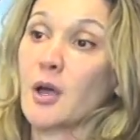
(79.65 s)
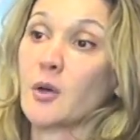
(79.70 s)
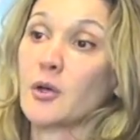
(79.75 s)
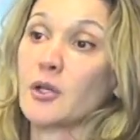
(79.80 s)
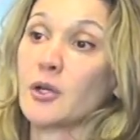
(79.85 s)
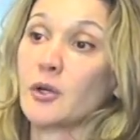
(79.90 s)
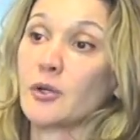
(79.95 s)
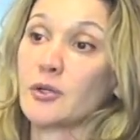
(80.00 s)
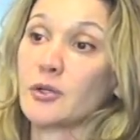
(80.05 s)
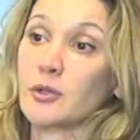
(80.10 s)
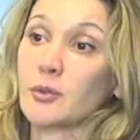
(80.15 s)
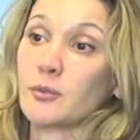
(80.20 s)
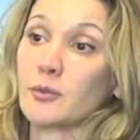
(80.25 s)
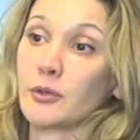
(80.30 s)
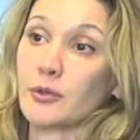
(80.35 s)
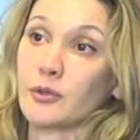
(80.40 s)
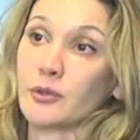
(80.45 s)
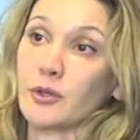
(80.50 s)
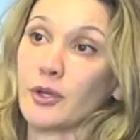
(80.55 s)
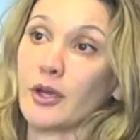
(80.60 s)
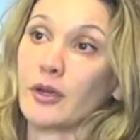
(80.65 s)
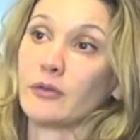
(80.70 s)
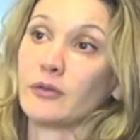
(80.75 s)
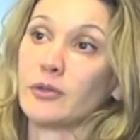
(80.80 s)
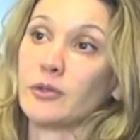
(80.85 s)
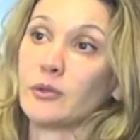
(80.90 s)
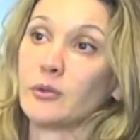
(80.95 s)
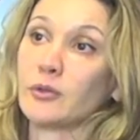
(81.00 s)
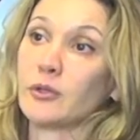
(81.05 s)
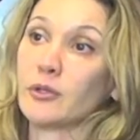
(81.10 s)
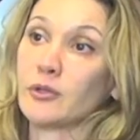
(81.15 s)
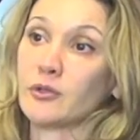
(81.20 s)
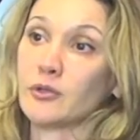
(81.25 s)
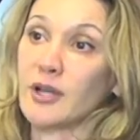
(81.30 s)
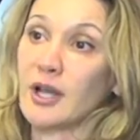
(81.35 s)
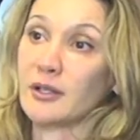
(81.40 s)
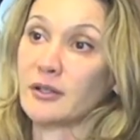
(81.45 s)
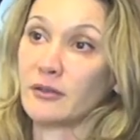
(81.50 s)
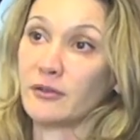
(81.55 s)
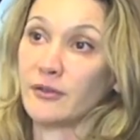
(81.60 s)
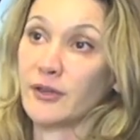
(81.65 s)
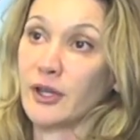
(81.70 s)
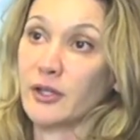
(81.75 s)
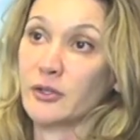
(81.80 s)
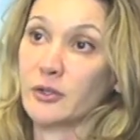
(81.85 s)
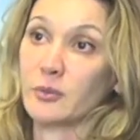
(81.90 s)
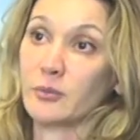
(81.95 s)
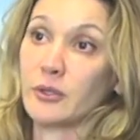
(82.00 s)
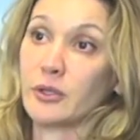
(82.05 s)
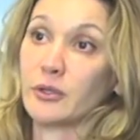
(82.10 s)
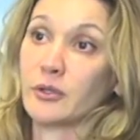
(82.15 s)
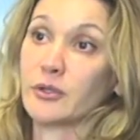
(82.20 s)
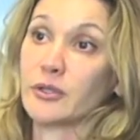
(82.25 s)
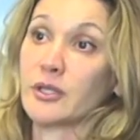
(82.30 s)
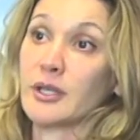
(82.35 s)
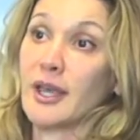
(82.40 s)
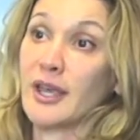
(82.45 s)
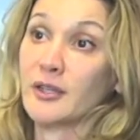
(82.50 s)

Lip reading: You're also prone to have urinary tract infection because